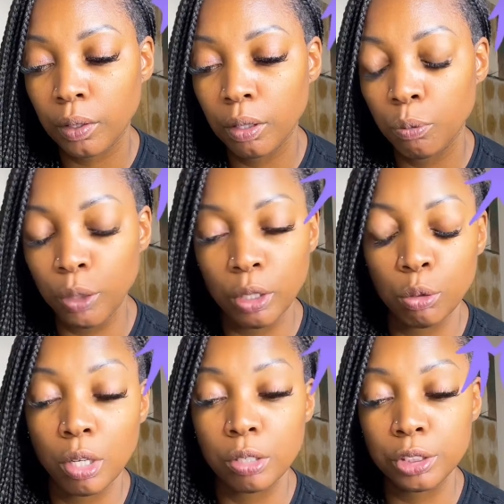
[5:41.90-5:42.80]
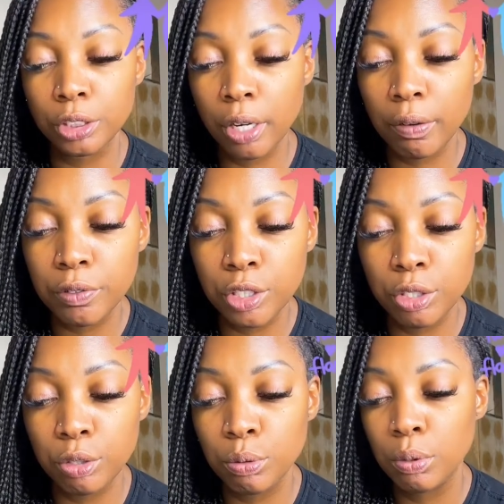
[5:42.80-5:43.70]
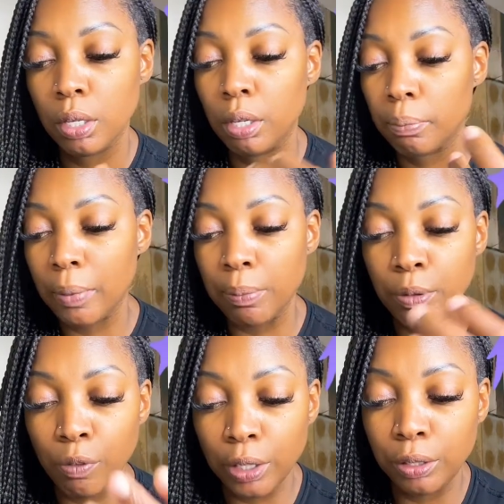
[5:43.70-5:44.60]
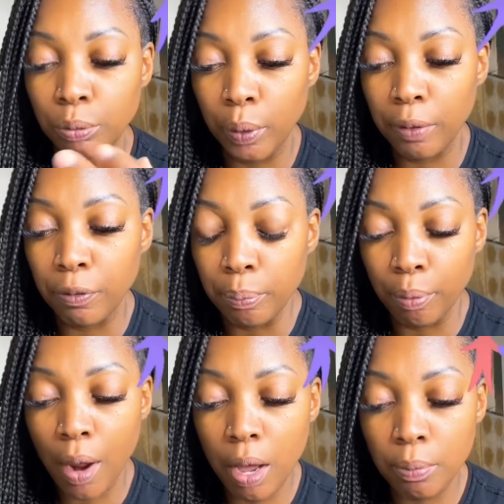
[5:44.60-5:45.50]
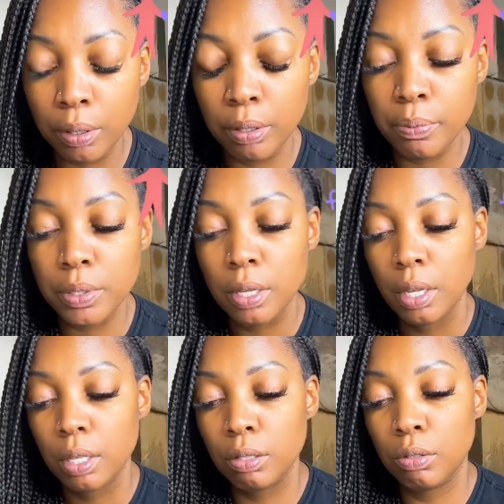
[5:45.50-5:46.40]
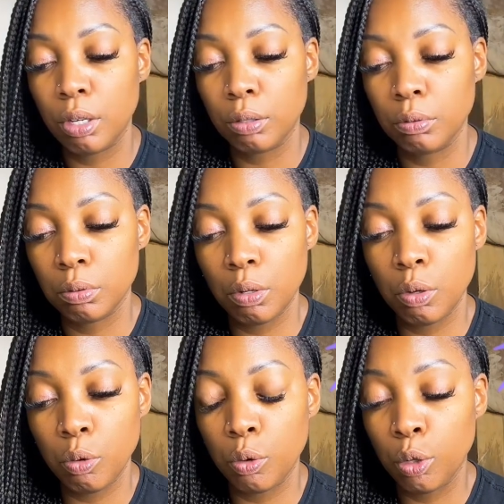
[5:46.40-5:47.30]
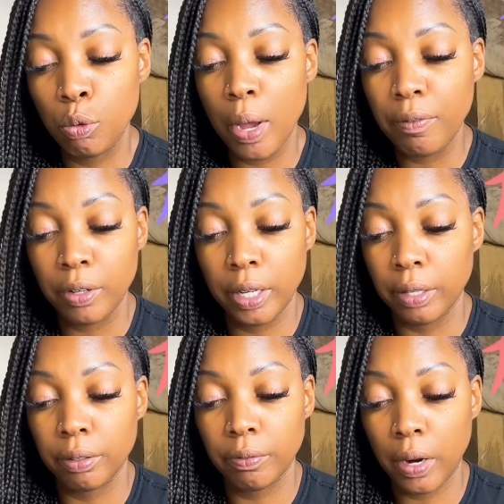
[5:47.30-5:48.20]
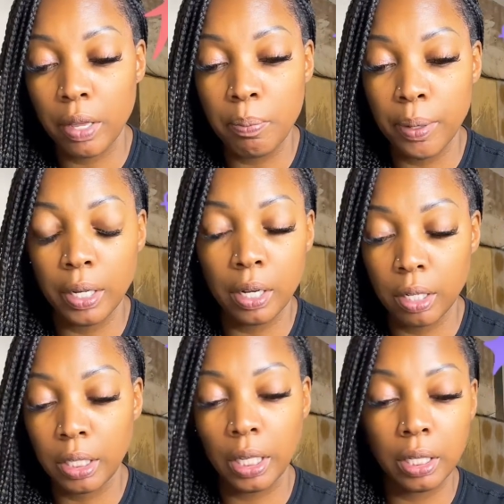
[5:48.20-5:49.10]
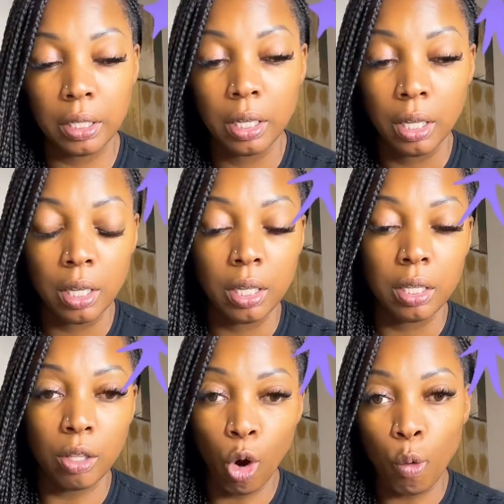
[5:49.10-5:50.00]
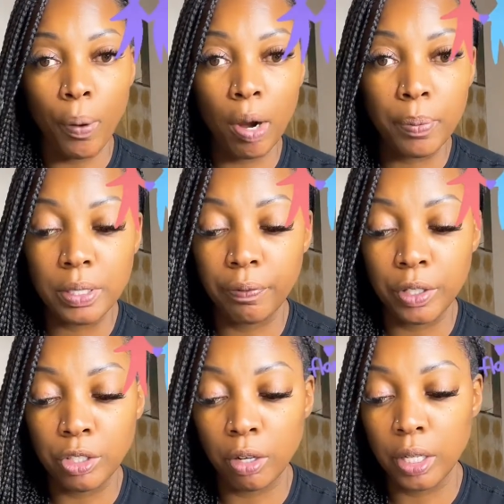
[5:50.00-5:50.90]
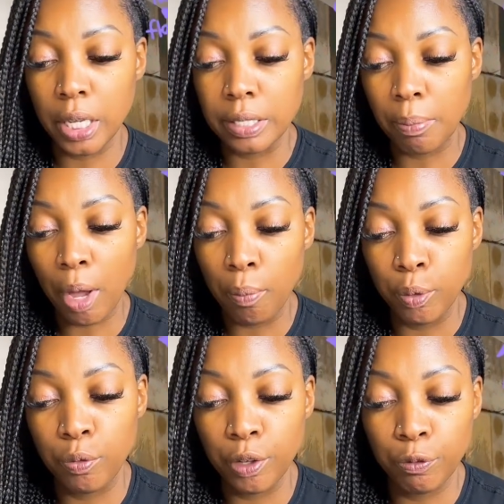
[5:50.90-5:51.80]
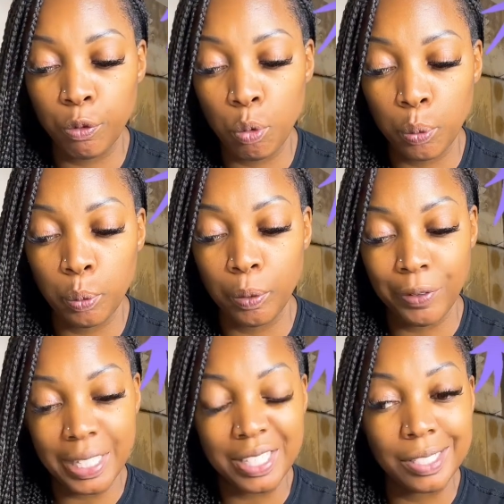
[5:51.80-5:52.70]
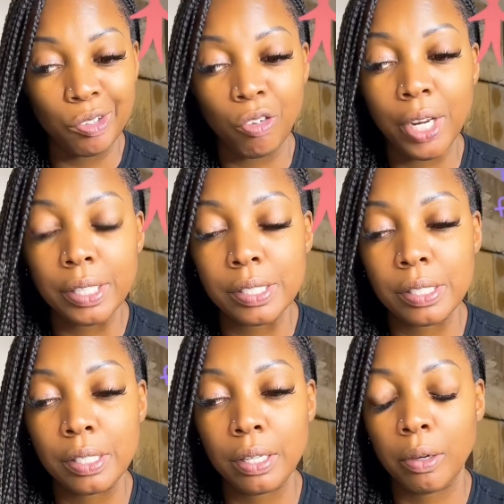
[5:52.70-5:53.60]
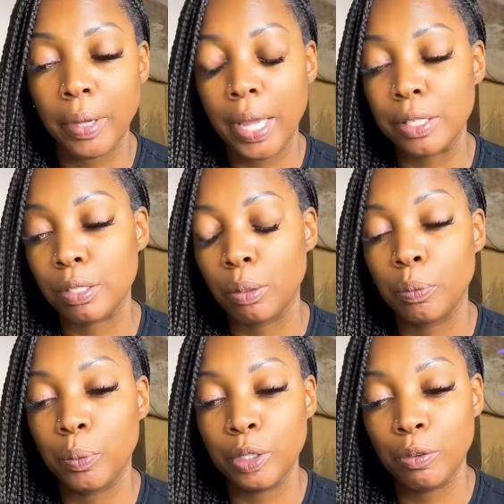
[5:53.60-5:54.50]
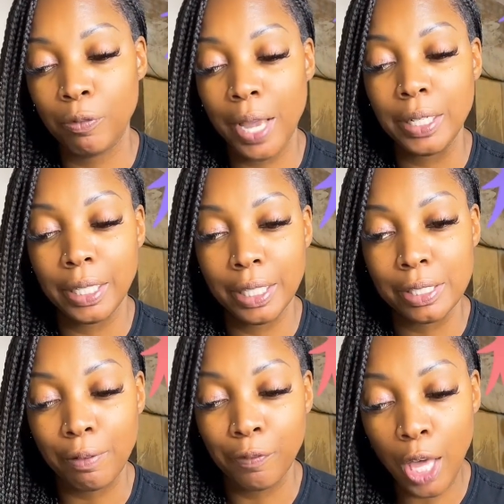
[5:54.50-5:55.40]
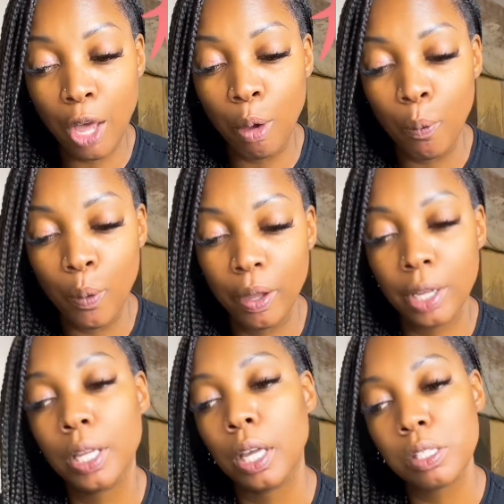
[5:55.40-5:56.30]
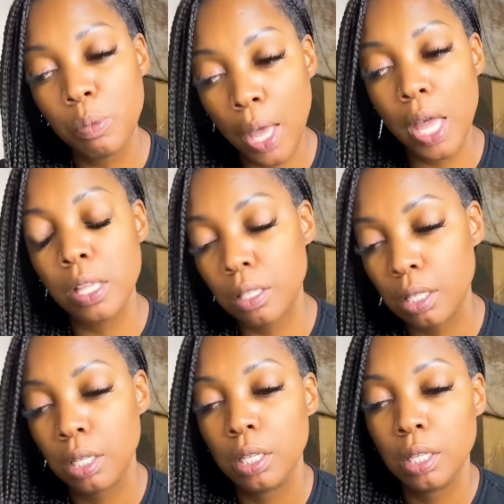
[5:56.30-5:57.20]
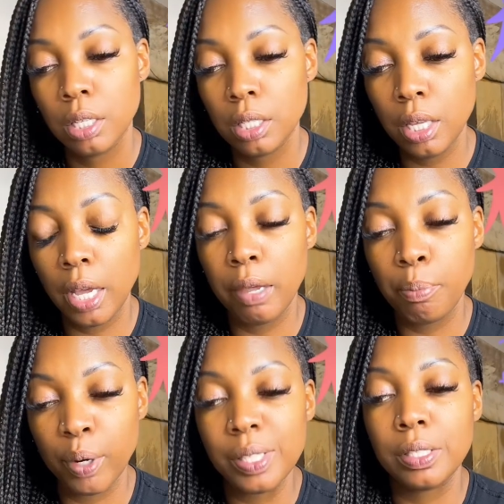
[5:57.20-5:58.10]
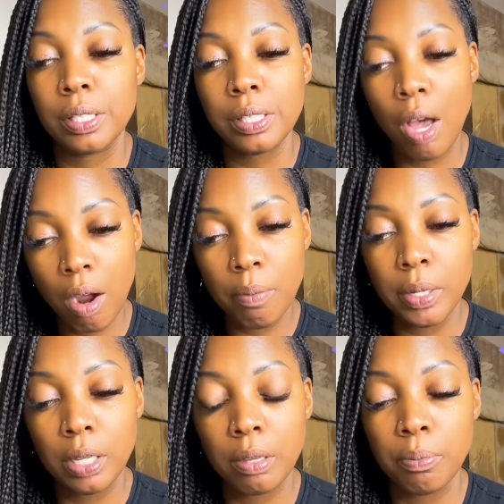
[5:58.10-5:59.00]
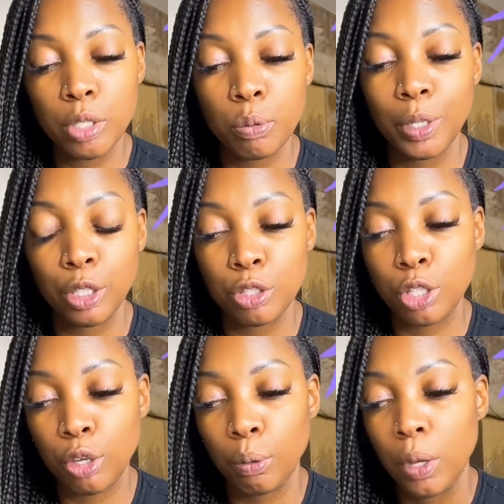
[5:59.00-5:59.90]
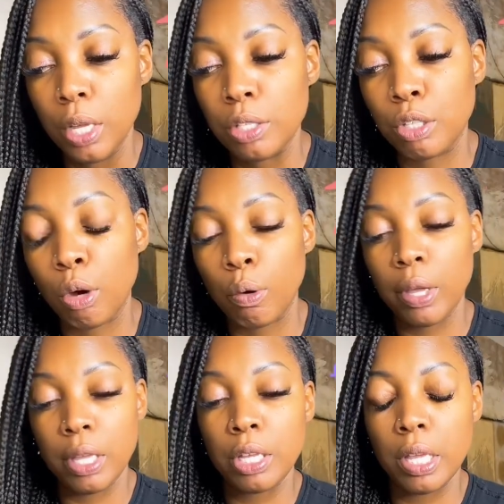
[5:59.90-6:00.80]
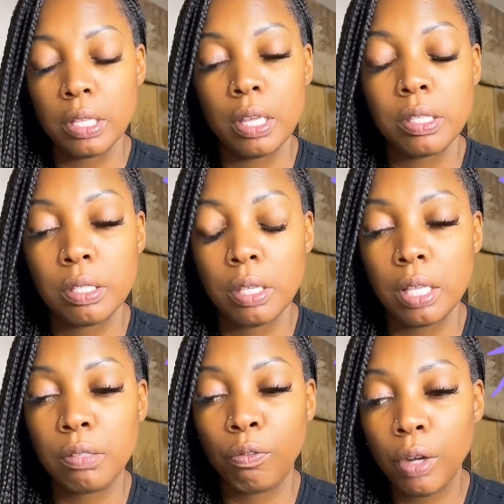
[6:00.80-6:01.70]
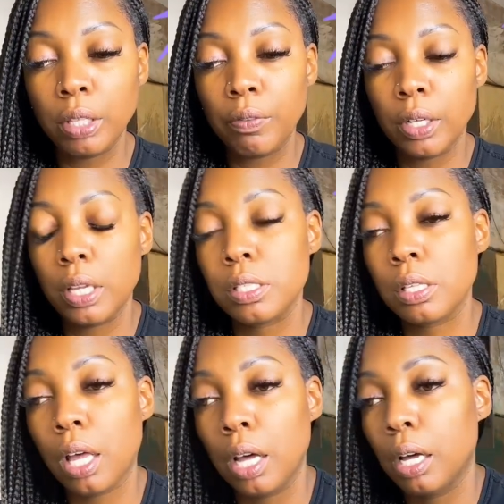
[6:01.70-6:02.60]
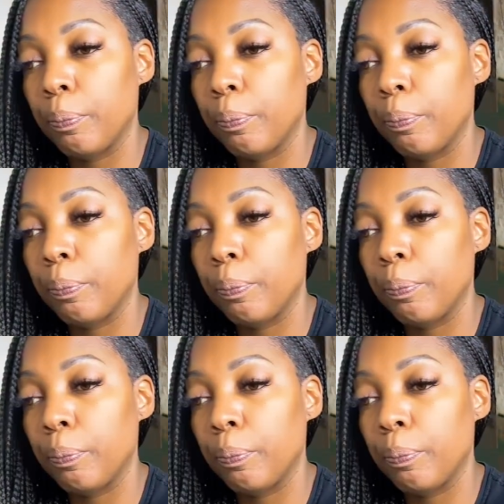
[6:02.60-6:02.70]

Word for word: what no longer serves you, maybe running away from problems, you know, on whoever end, right? But again, the whole purpose of the journey is about moving forward with ease and grace, okay? So when you're fighting against the flow, guess what? Yeah, it brings this harmony between the two. So it's, it's really, it's um,